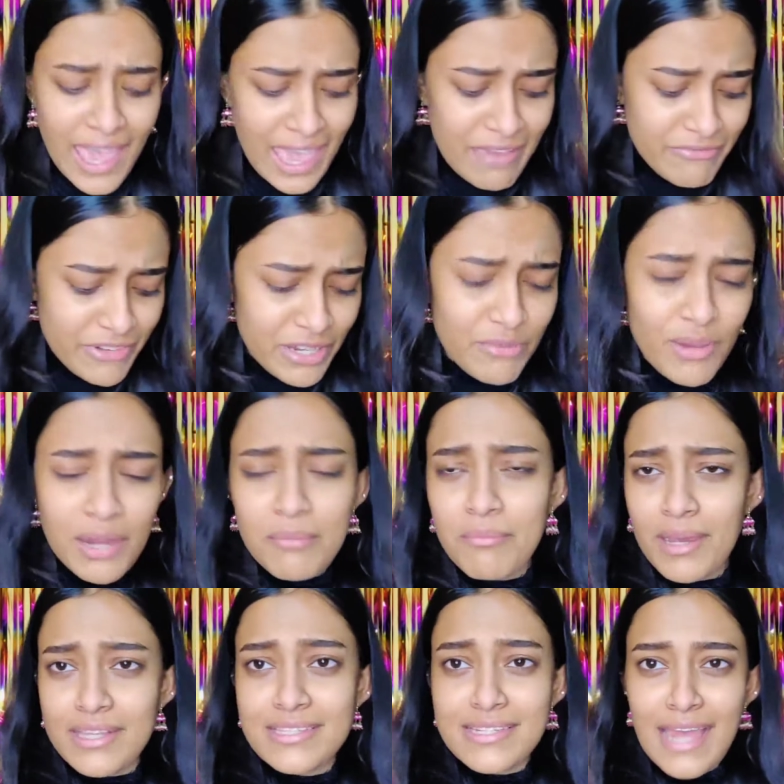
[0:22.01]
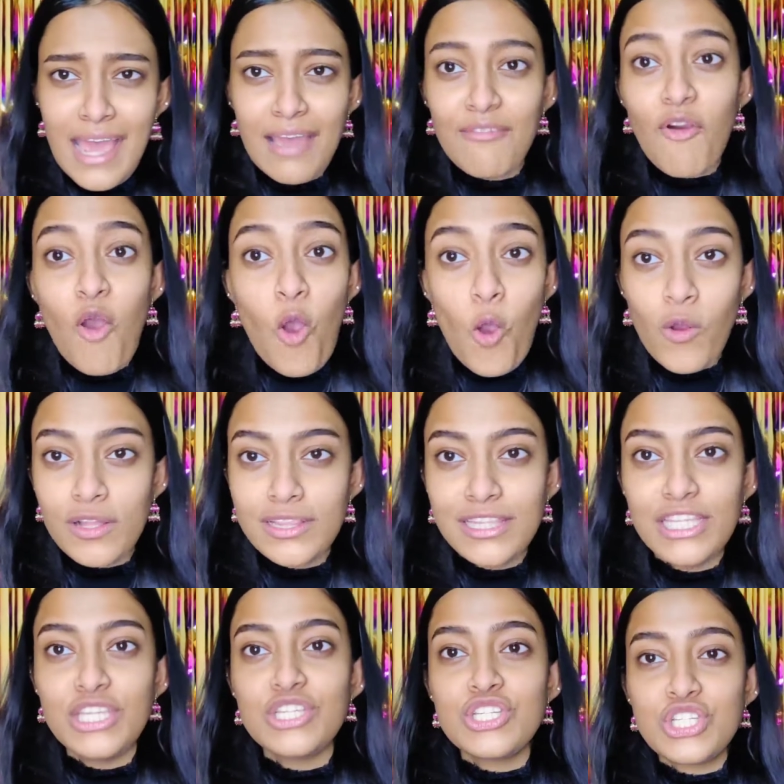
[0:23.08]
everyone must have all
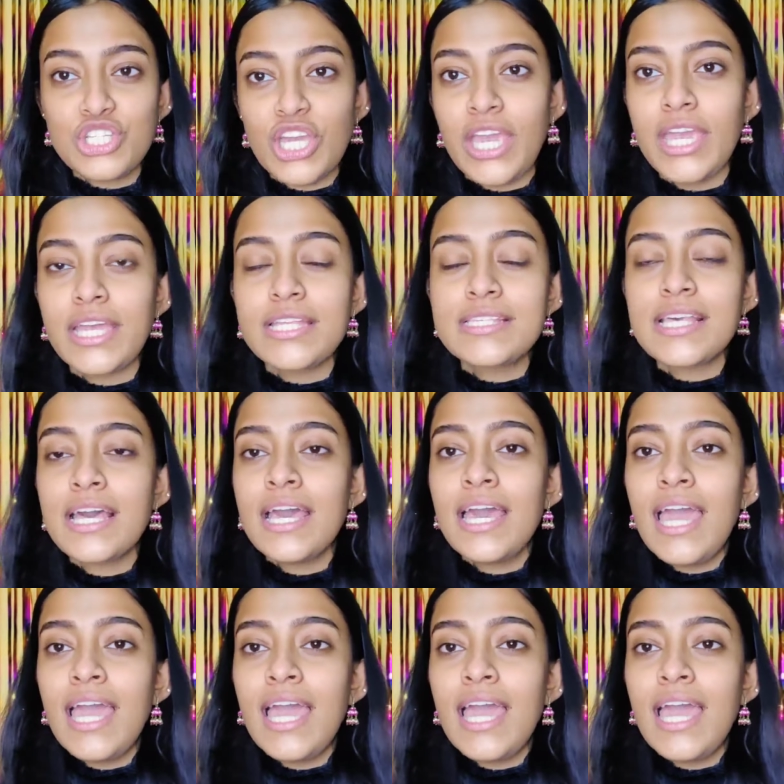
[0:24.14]
these shades